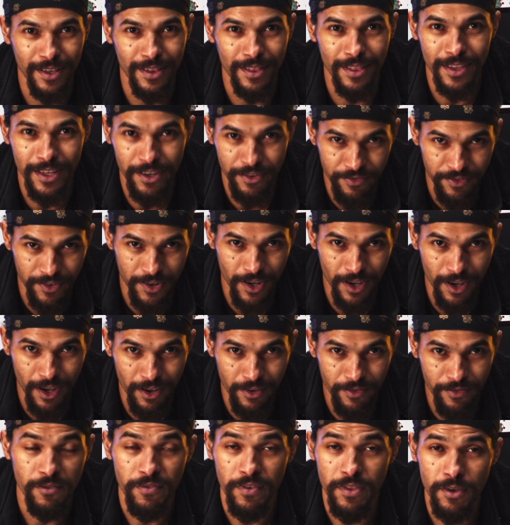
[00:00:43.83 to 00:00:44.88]

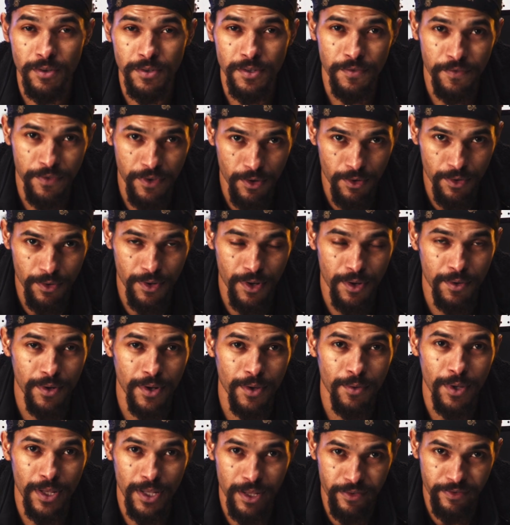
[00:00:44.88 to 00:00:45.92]
liftoff. For those of you who don't know
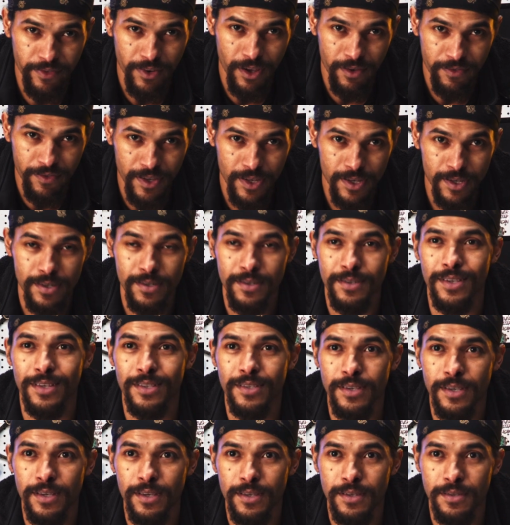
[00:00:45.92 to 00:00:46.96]
what liftoff is,
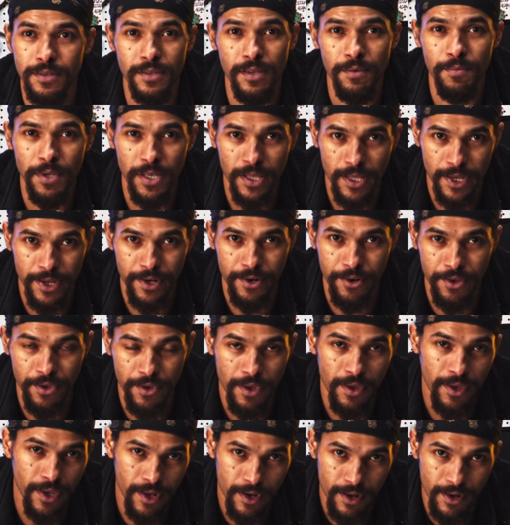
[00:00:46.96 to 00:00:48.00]
it's a simulator you
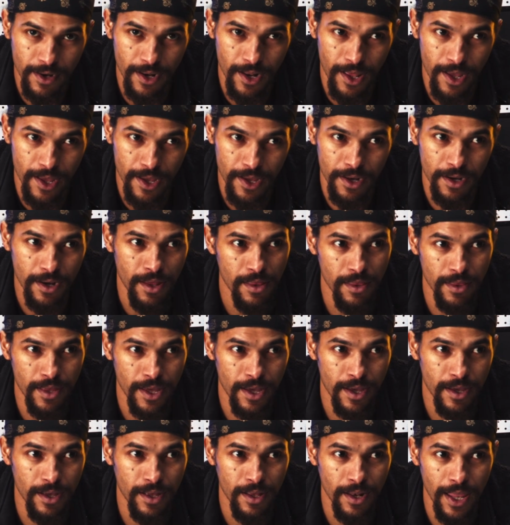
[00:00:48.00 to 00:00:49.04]
can get online
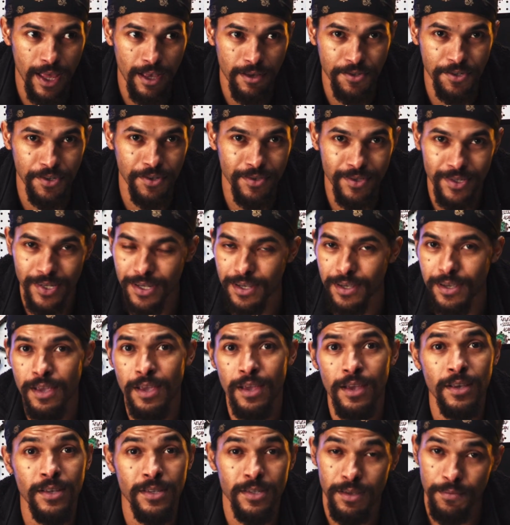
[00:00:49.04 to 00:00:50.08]
that allows you to
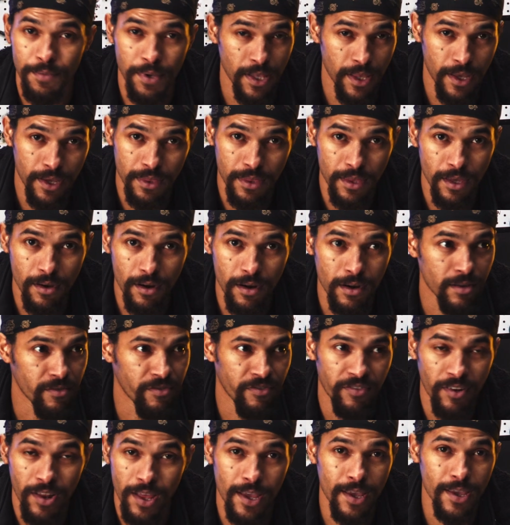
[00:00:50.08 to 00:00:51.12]
simulate the art of
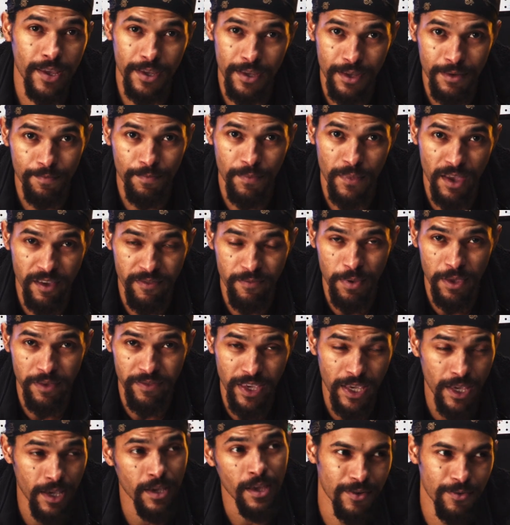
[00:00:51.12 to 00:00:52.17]
flying
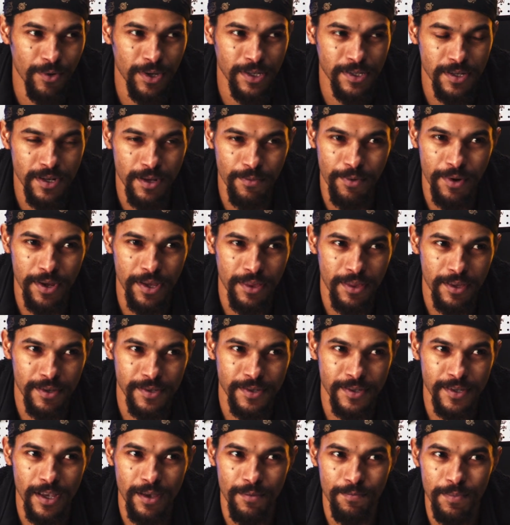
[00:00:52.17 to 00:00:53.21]
FPV. The reason I bring
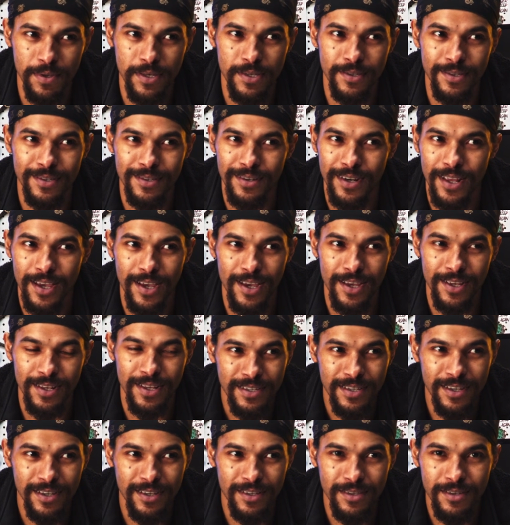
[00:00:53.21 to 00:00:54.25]
this up is not
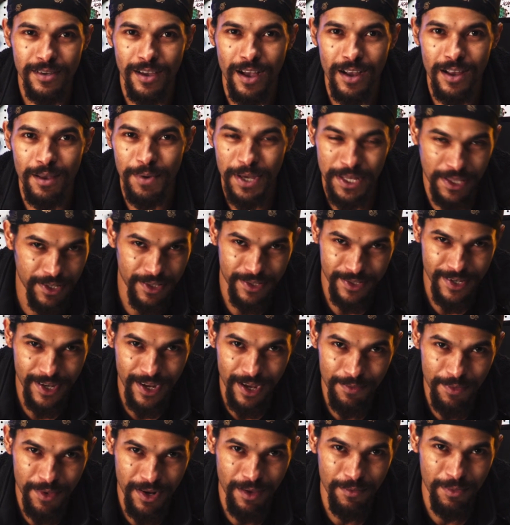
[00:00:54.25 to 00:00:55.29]
to talk about the
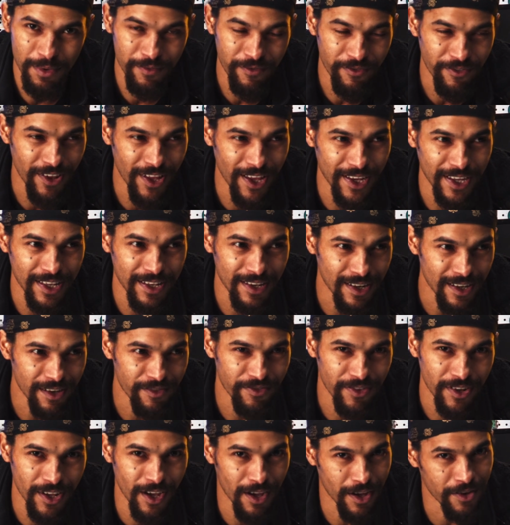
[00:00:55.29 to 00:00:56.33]
time that I've been flying in
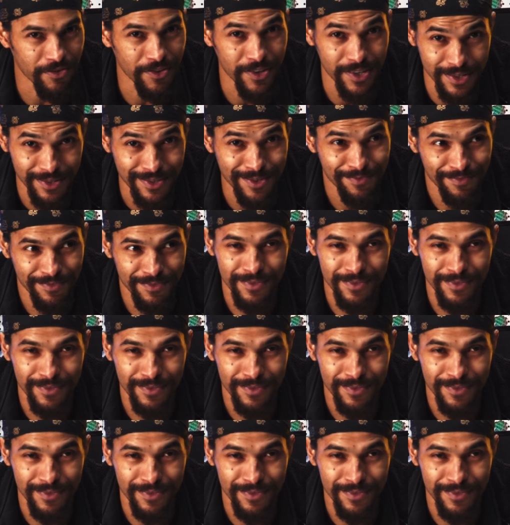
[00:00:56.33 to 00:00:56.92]
liftoff, because